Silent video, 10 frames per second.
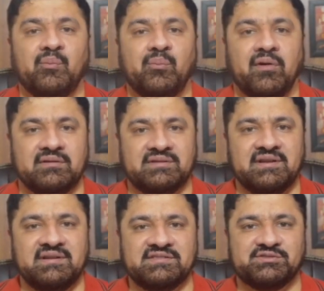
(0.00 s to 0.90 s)
Part
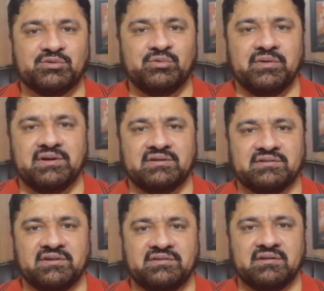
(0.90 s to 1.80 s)
3 is two-way
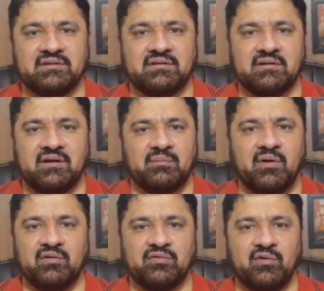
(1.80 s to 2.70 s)
discussion
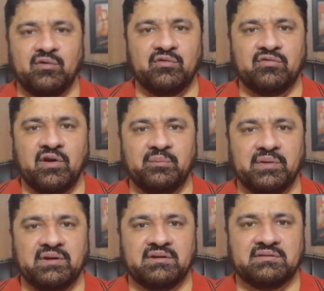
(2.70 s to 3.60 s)
about 4 to 5
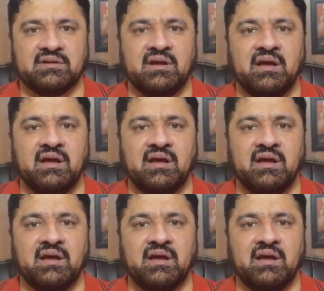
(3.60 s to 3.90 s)
minutes.